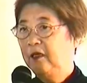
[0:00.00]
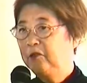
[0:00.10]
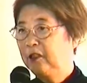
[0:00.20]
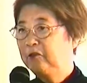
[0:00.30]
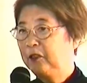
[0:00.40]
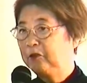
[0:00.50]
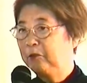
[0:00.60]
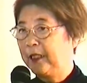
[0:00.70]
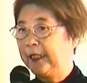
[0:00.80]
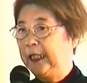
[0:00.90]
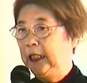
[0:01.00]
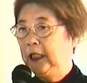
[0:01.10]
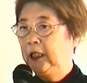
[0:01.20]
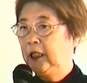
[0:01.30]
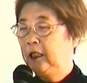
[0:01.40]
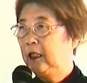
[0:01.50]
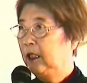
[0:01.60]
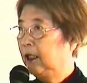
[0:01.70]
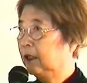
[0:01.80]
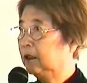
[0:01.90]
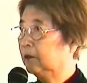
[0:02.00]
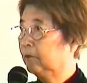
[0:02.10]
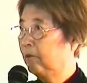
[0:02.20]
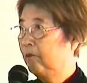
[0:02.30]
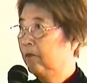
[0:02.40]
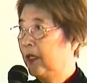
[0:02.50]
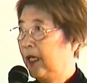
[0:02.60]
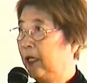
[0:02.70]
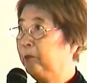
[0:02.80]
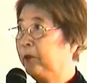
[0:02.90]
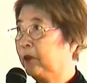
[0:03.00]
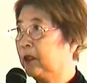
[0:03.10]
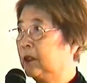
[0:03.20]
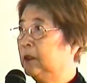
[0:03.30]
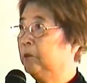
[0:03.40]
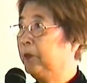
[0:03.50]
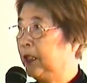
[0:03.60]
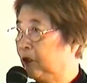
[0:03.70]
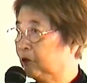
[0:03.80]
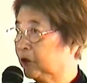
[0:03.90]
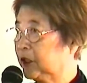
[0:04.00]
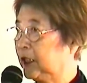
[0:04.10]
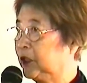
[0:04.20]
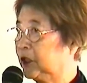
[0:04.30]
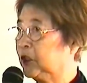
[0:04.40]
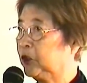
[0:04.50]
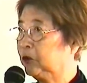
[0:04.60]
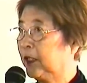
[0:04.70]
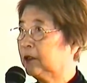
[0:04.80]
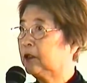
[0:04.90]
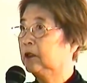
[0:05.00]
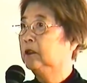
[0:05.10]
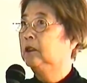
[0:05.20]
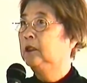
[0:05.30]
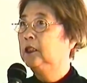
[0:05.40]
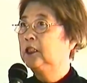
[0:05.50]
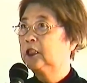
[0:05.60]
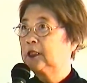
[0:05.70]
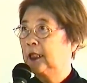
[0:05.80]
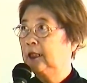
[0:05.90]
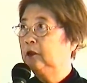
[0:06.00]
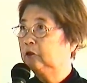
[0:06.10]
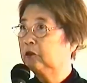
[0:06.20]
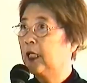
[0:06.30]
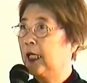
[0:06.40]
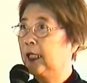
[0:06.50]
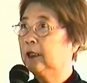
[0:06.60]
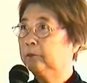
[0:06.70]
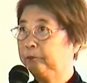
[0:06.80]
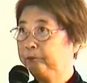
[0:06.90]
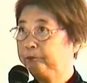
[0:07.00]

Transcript: above everybody, and emperor being considered direct son of God,